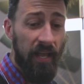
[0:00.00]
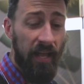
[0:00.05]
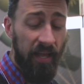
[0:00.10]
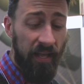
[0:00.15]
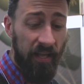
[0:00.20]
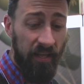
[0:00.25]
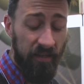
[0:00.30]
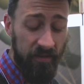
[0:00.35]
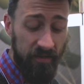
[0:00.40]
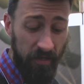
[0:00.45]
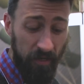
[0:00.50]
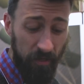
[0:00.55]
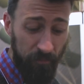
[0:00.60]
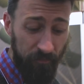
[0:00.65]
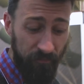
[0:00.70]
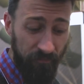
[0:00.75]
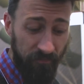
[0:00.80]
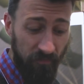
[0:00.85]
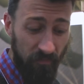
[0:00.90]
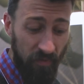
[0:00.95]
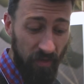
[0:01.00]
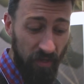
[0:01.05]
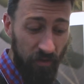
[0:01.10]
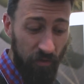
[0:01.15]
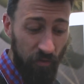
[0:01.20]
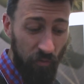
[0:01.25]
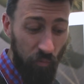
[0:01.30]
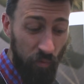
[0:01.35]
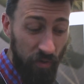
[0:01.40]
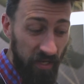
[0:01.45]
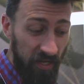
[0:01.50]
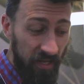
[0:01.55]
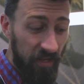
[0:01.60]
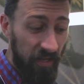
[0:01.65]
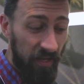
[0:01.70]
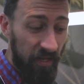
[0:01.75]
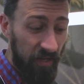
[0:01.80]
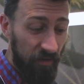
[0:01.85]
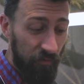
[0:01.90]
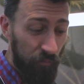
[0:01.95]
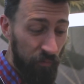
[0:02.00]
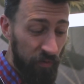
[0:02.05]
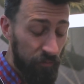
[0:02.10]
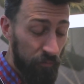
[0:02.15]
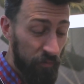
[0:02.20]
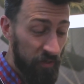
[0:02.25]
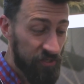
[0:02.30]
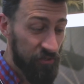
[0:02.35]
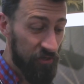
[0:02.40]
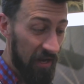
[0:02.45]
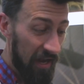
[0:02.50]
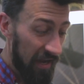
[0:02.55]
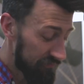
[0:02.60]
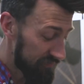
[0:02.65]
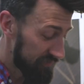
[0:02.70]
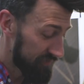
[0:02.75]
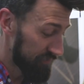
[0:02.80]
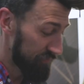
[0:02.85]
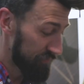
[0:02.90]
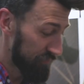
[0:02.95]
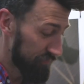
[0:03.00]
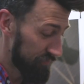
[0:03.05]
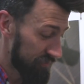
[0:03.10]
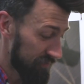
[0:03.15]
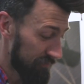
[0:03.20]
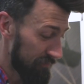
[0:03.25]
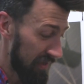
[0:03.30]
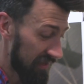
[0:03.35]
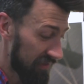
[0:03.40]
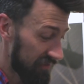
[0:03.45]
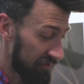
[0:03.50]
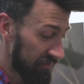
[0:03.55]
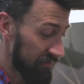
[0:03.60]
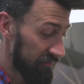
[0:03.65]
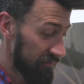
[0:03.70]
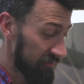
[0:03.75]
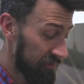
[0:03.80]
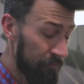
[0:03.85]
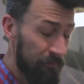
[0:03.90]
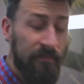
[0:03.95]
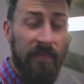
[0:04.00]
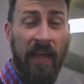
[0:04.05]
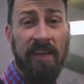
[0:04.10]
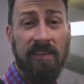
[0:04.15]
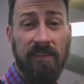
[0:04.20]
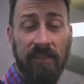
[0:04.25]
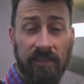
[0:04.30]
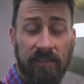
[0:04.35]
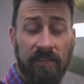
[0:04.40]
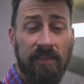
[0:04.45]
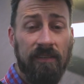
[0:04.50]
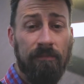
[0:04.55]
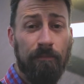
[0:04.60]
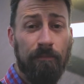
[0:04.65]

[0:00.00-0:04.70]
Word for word: and we strive to make the nicest